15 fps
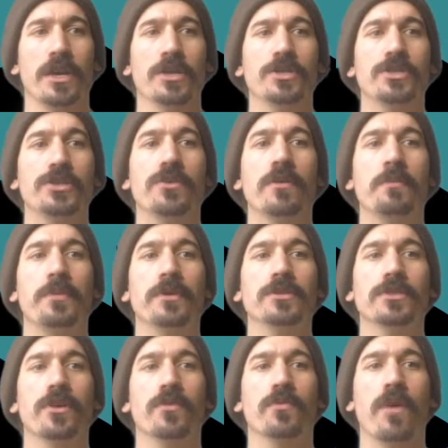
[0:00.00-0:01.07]
Student
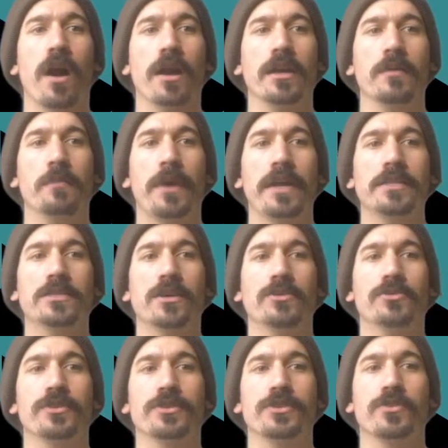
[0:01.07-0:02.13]
built a rocket based on
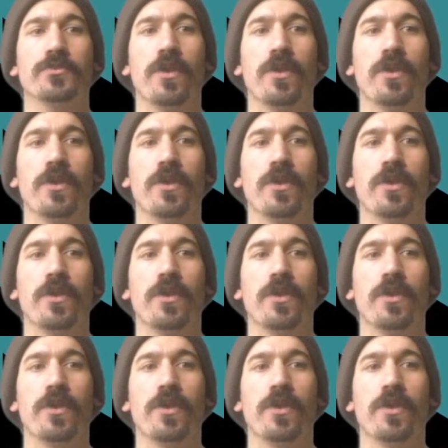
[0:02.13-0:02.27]
traditional